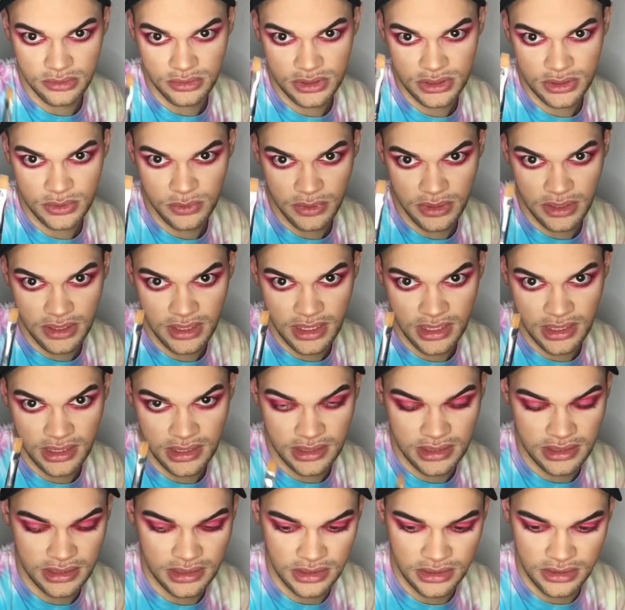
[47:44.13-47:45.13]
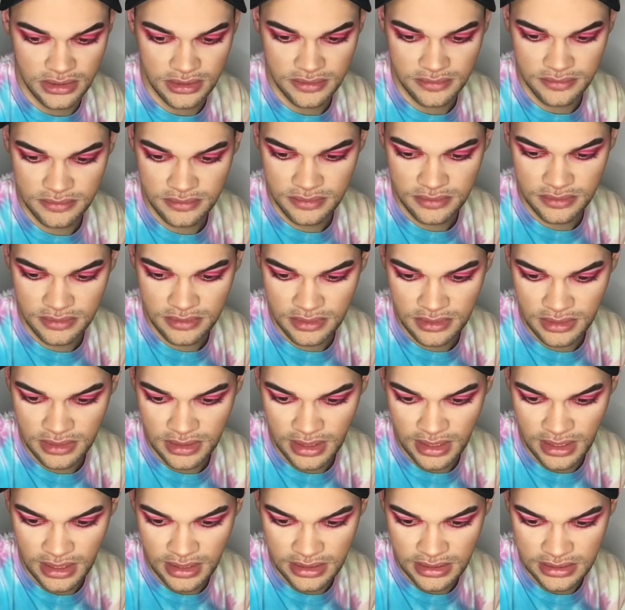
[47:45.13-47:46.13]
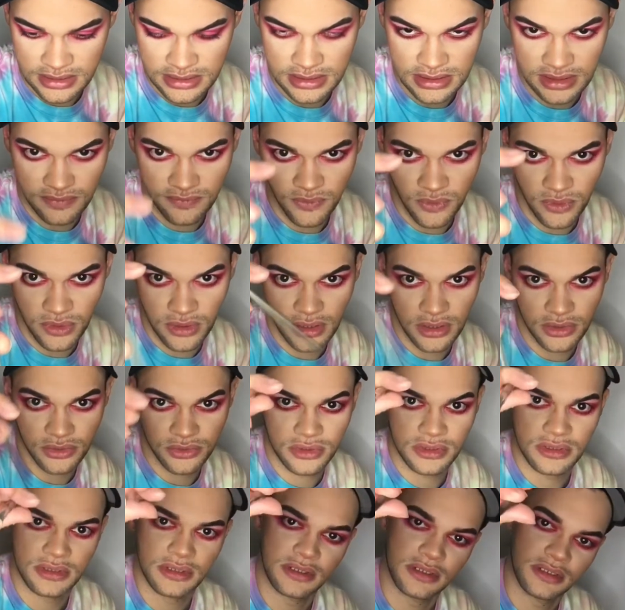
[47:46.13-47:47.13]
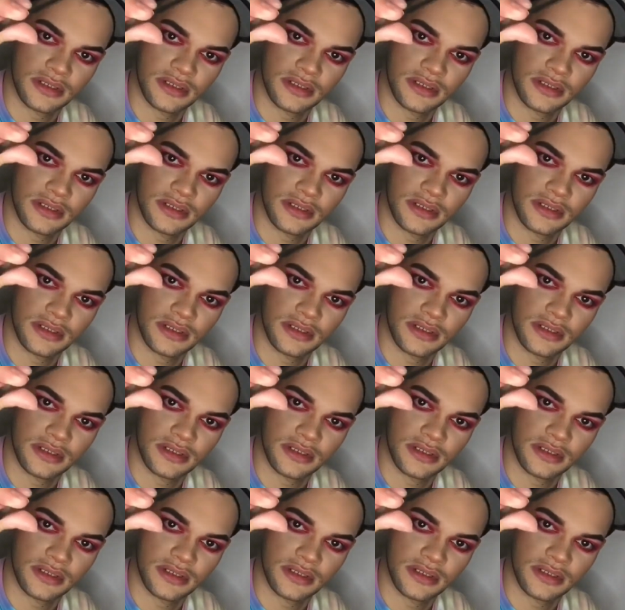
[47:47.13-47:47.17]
square guy here, and this is a 400